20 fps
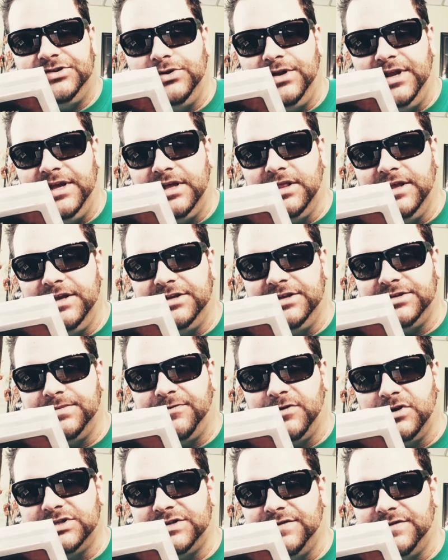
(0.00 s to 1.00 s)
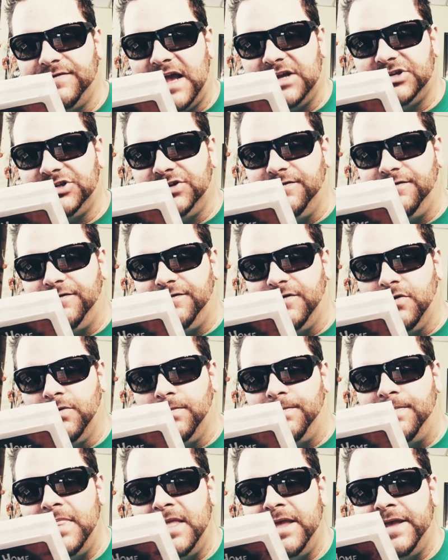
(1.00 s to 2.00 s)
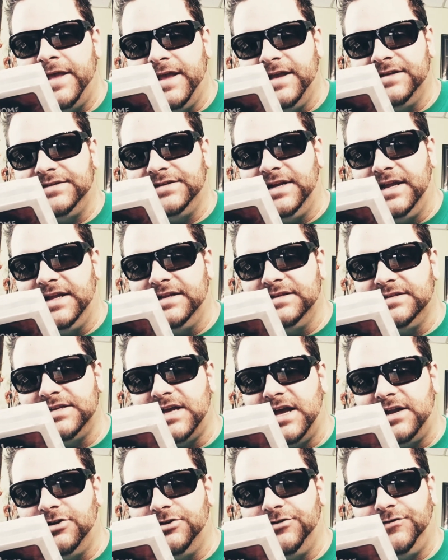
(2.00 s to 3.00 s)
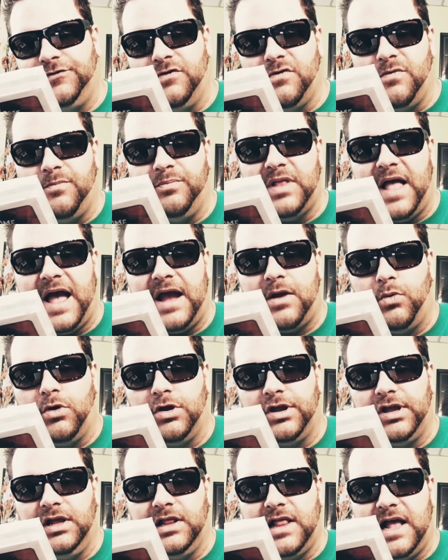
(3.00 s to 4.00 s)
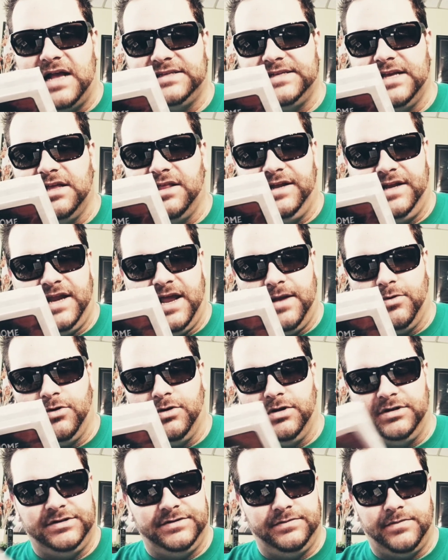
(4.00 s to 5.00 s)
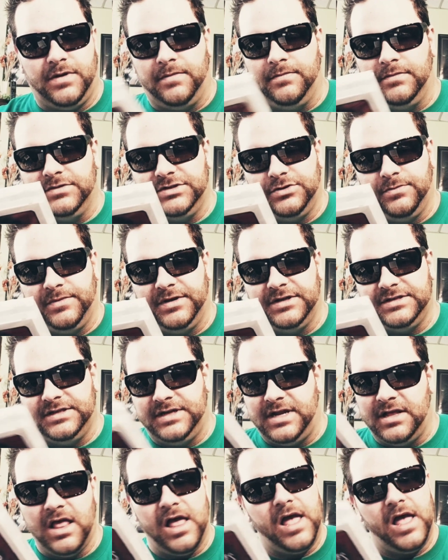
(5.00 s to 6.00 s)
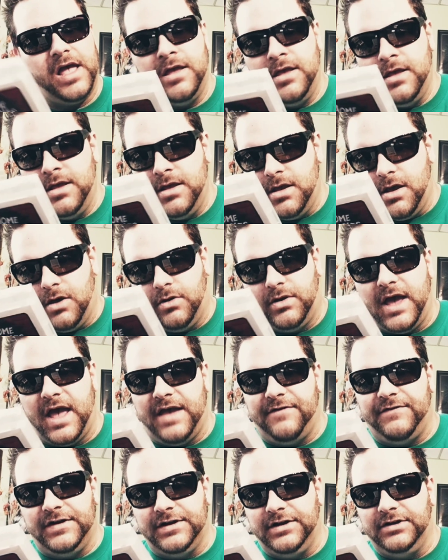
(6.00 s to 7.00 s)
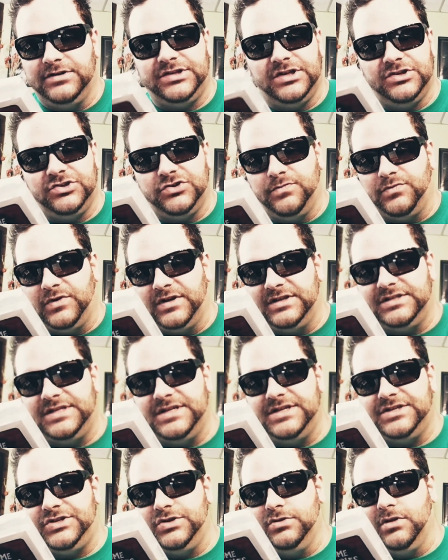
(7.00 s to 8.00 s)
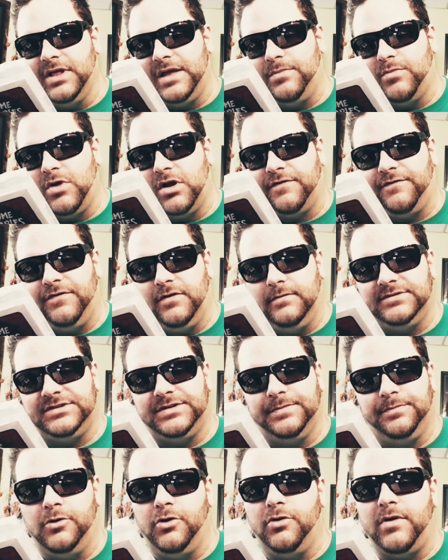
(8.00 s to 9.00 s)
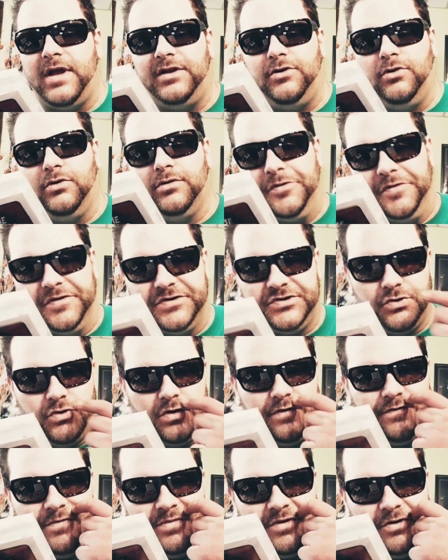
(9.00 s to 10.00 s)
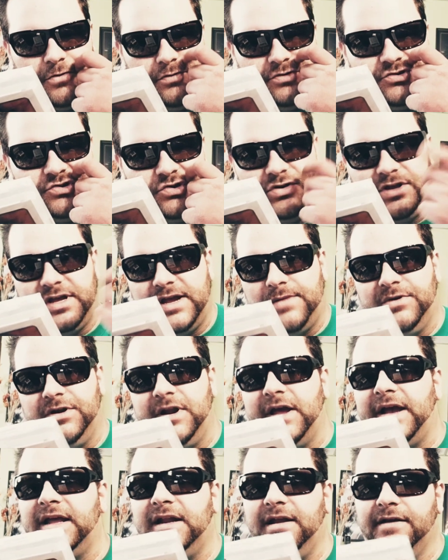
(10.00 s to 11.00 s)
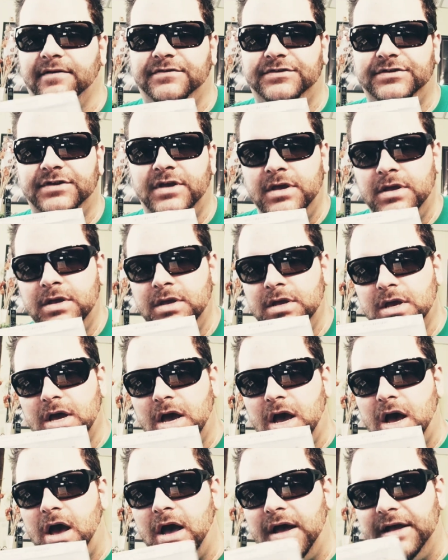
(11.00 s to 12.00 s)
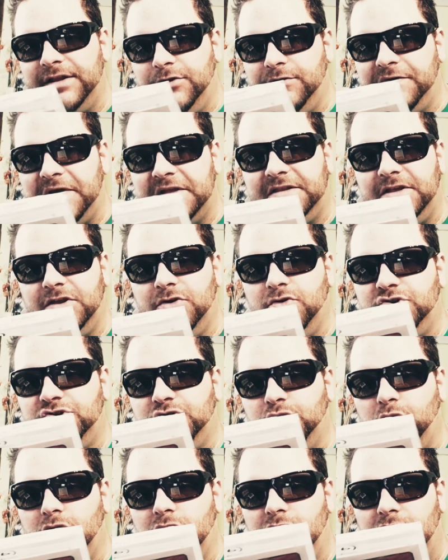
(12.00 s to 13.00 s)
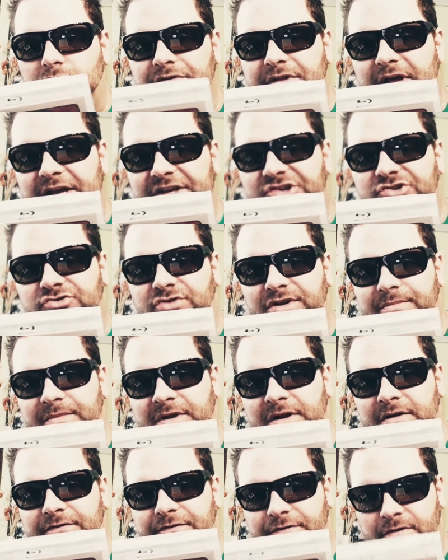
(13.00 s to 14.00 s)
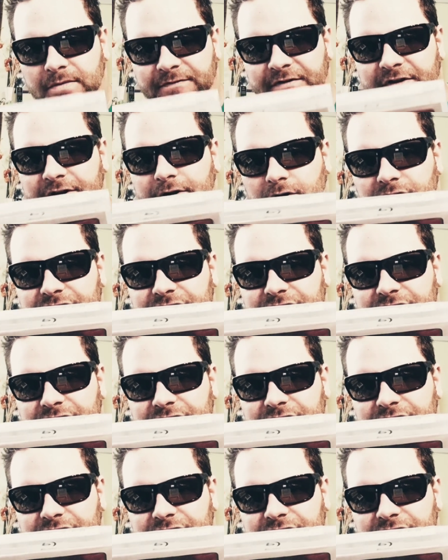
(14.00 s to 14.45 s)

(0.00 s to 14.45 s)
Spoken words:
uniquely subversive action film is an insider's view of black working-class LA neighborhoods. I'm assuming it's in LA. Okay, Vinegar Syndrome brings these two landmark films to Blu-ray, newly restored from their original camera negatives. And you get the usual nice treatment from Vinegar